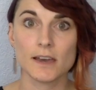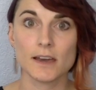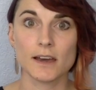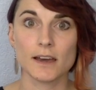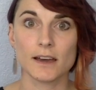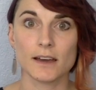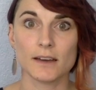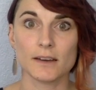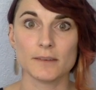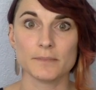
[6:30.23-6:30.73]

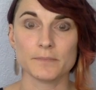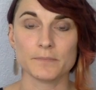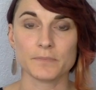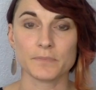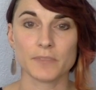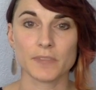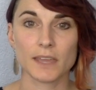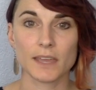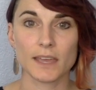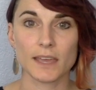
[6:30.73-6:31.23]

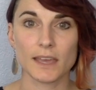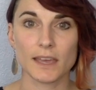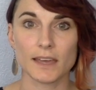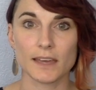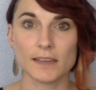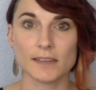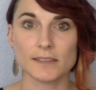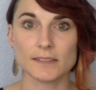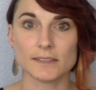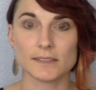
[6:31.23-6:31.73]

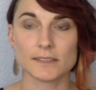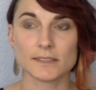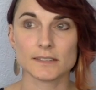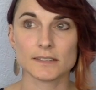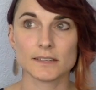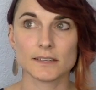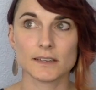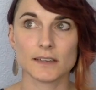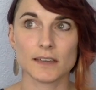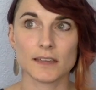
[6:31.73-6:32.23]
And
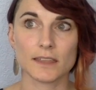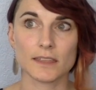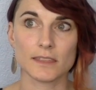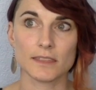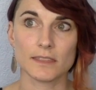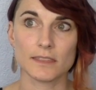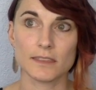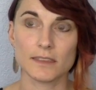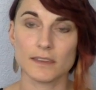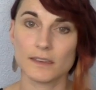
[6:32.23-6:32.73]
I
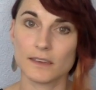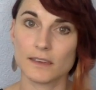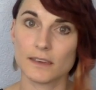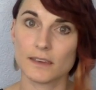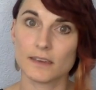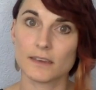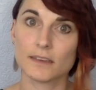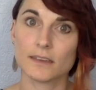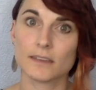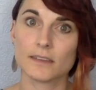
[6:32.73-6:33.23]

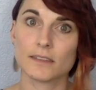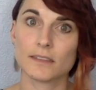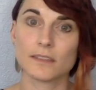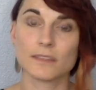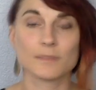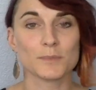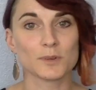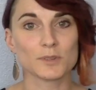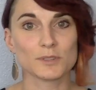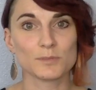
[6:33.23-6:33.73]
think that
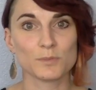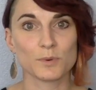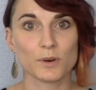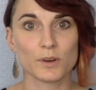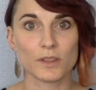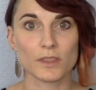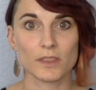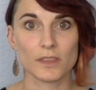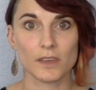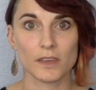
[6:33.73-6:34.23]
the most
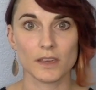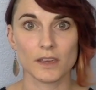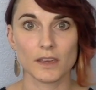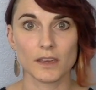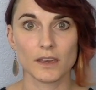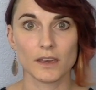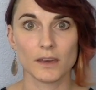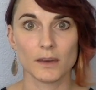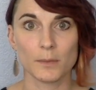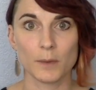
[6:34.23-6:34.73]
important
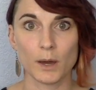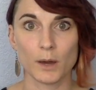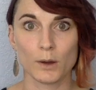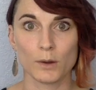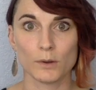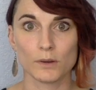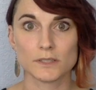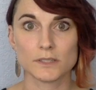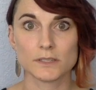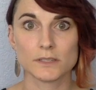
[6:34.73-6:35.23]
thing
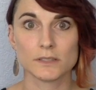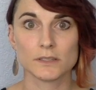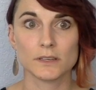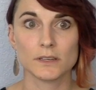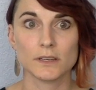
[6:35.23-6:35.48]
about